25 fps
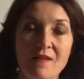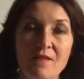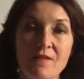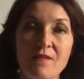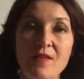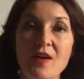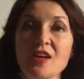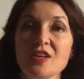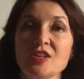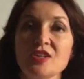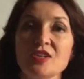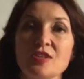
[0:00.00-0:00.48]

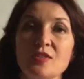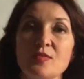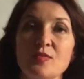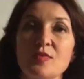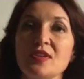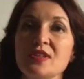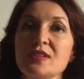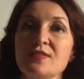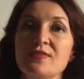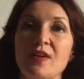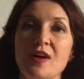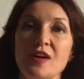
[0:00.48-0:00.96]
Fascia,
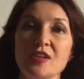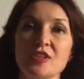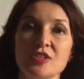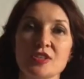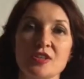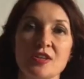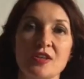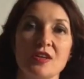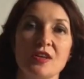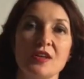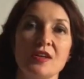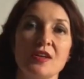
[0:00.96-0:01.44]
what is
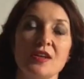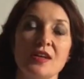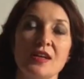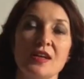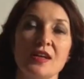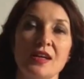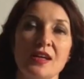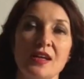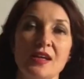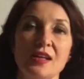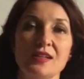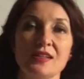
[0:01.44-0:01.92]
fascia?
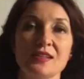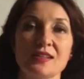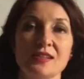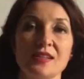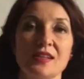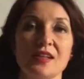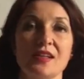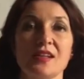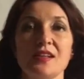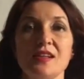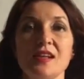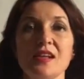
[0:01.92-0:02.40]
It's
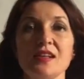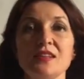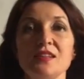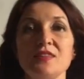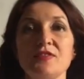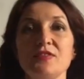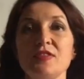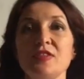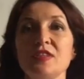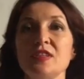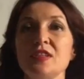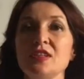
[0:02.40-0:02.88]
a
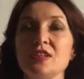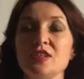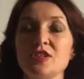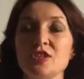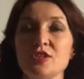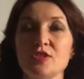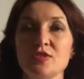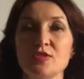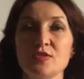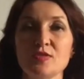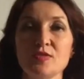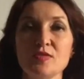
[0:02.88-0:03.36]
connective
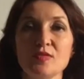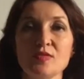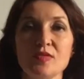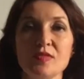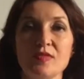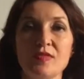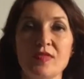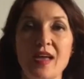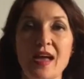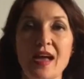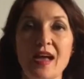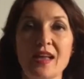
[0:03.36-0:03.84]
tissue
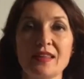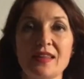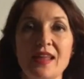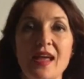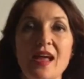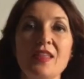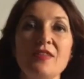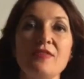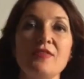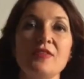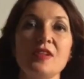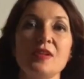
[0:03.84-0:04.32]
that
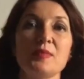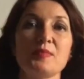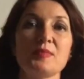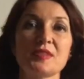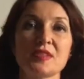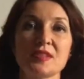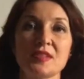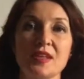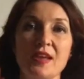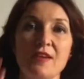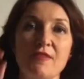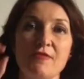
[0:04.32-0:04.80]

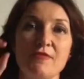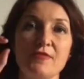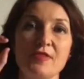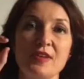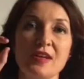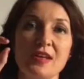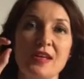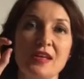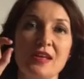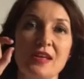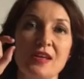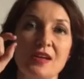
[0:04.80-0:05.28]
envelopes
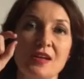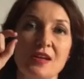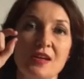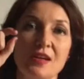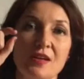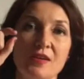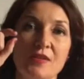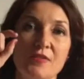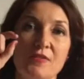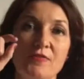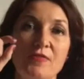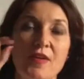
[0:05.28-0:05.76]
every
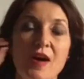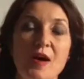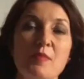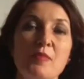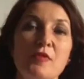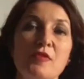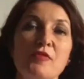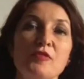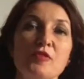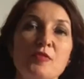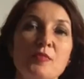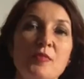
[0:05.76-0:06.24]

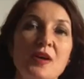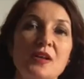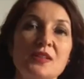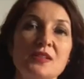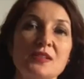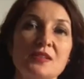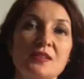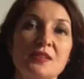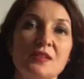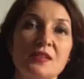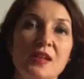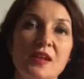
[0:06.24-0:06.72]
fiber of your
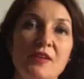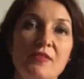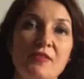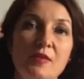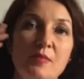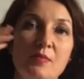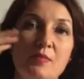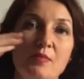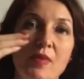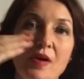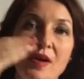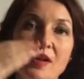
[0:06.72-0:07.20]
muscle, every
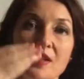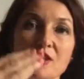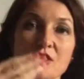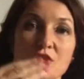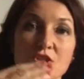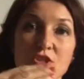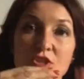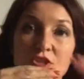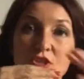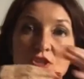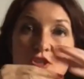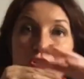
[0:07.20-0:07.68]

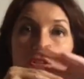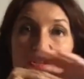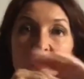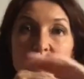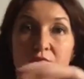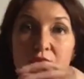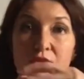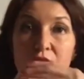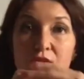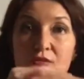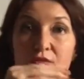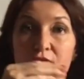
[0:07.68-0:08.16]
bunch
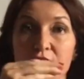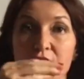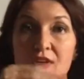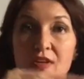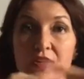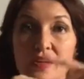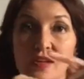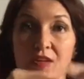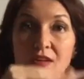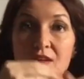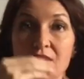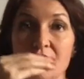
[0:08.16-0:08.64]
of
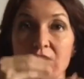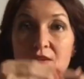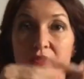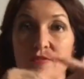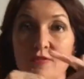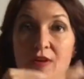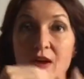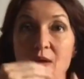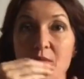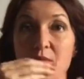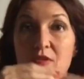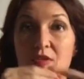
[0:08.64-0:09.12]
the
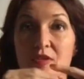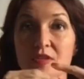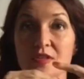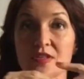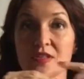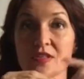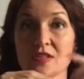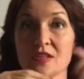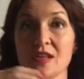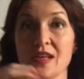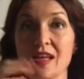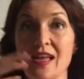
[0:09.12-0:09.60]

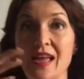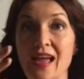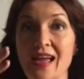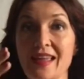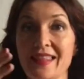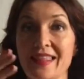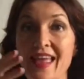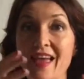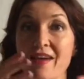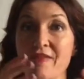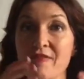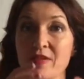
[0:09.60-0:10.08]
fibers,
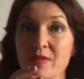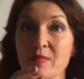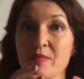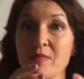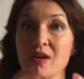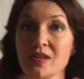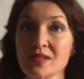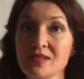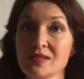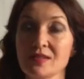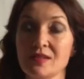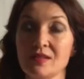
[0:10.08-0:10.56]
and every
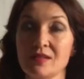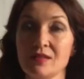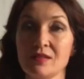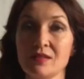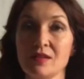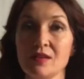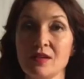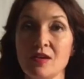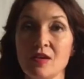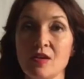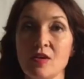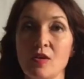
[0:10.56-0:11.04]
muscle,
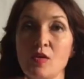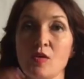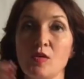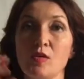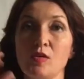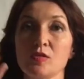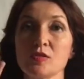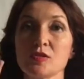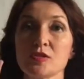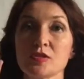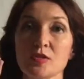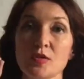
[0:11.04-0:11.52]

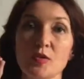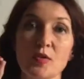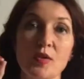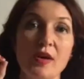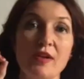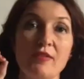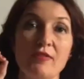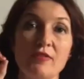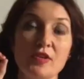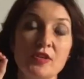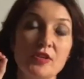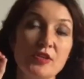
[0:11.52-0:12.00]
also
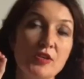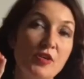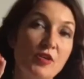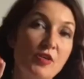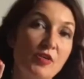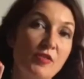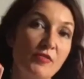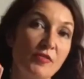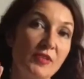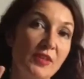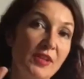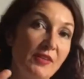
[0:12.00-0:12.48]
every
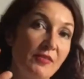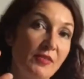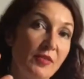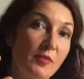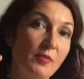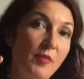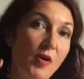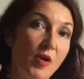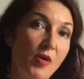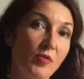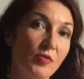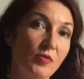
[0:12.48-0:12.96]
nerve and every
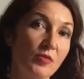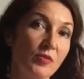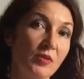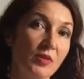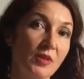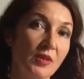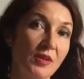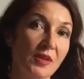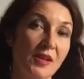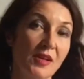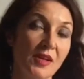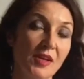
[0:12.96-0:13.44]
bone.
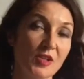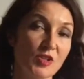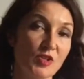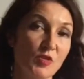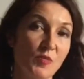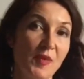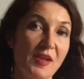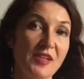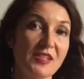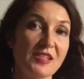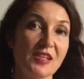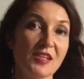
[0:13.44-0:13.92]
So
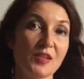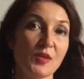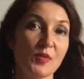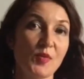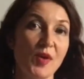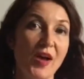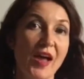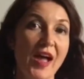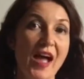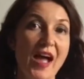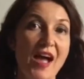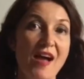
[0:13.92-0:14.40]
basically
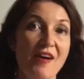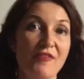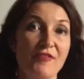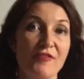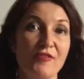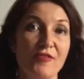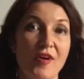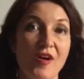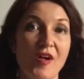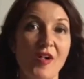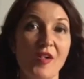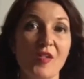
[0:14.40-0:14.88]
we have
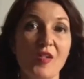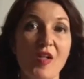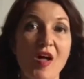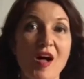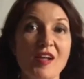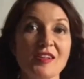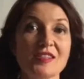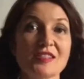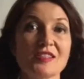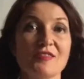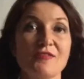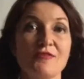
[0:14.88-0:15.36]
a
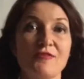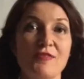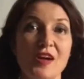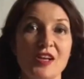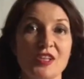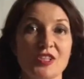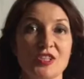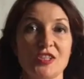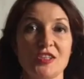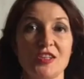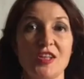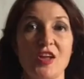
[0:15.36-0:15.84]
lots of
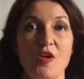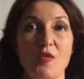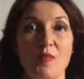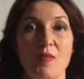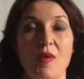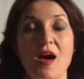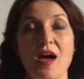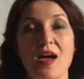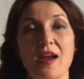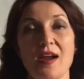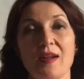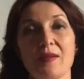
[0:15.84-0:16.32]
fascia in our
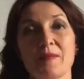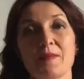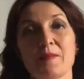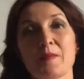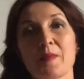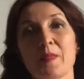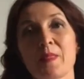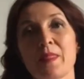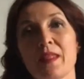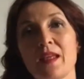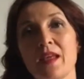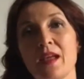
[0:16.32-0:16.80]
body.
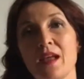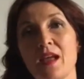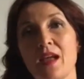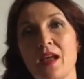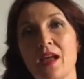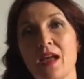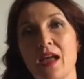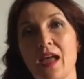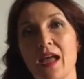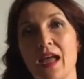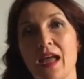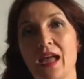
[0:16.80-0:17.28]

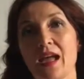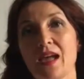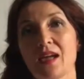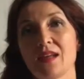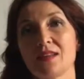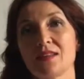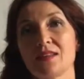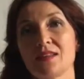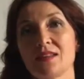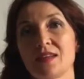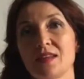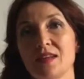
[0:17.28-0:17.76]

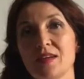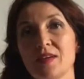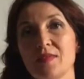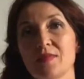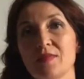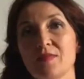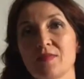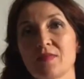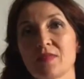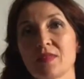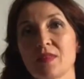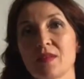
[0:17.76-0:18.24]
And
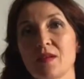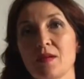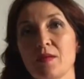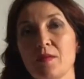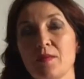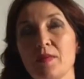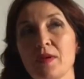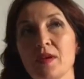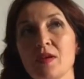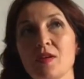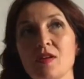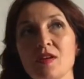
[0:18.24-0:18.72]

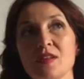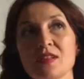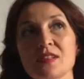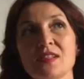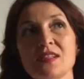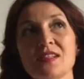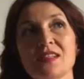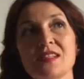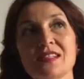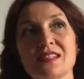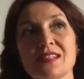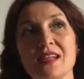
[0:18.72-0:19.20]
because
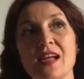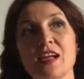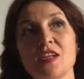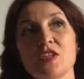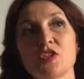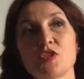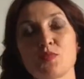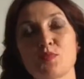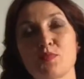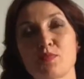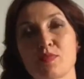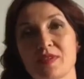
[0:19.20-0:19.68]
it's designed
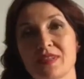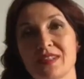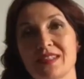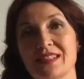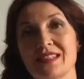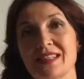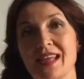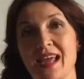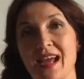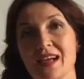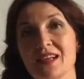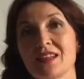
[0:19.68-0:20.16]
to
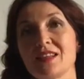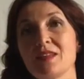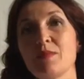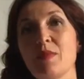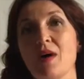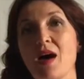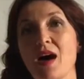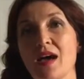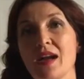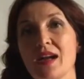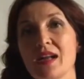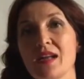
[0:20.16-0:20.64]
protect the
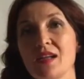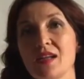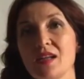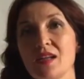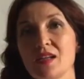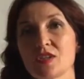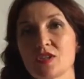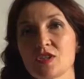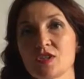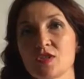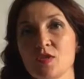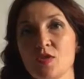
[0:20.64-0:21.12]
body,
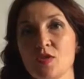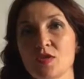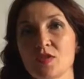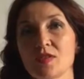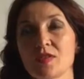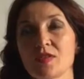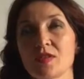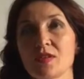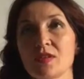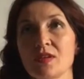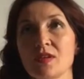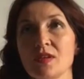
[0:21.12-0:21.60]
it's not